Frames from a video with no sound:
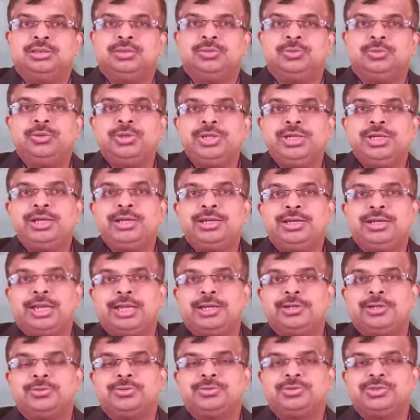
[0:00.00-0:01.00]
We can
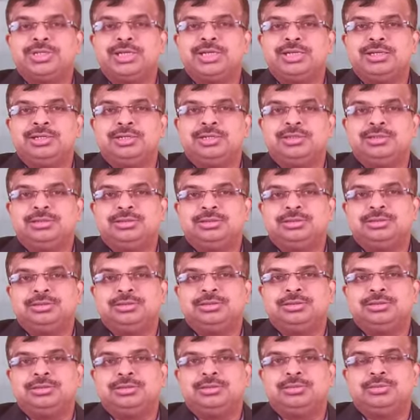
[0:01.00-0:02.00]
diagnose it
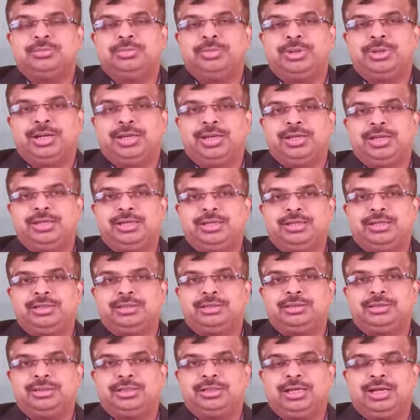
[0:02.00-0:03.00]
by
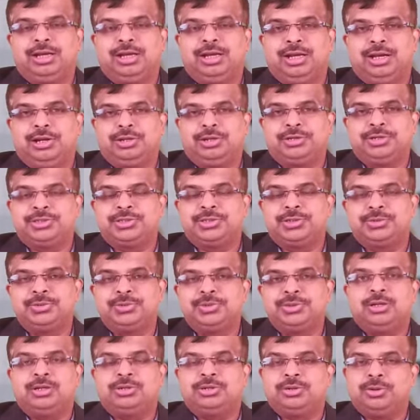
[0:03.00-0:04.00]
the
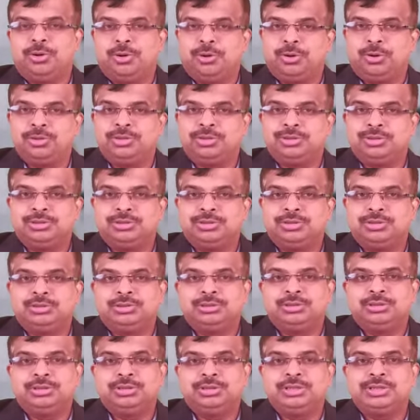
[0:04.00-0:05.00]
ultrasound or
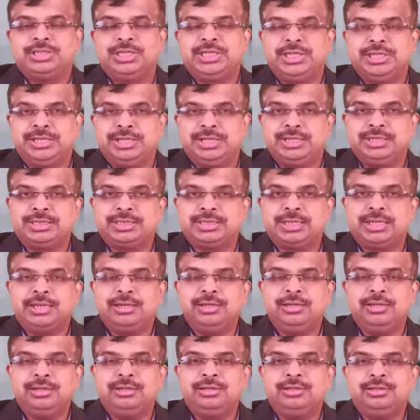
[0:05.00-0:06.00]
CT
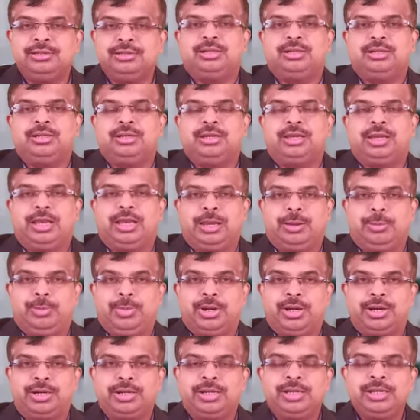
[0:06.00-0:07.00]
scan,
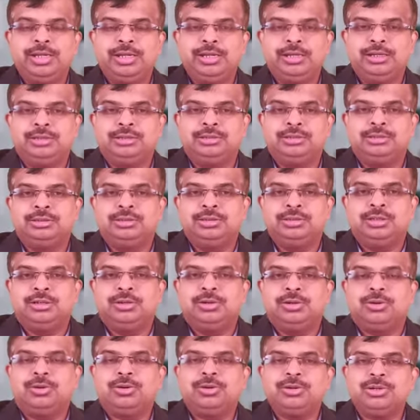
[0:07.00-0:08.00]
MRI,
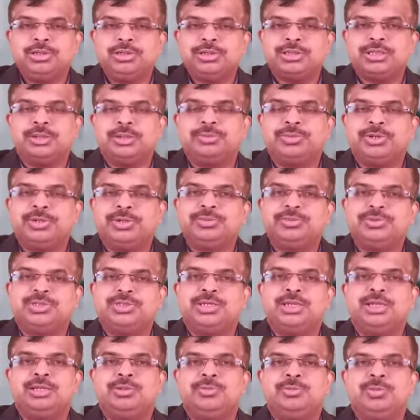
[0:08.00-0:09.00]
or sometimes
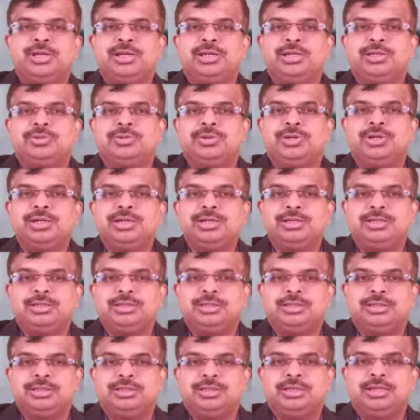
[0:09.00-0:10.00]
it may require
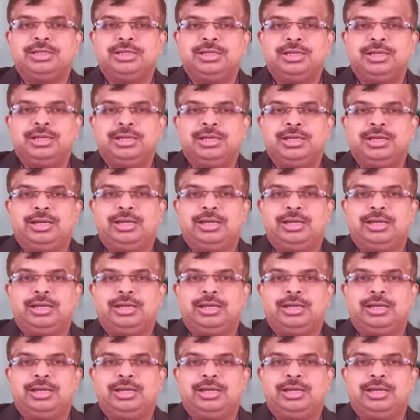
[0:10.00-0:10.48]
the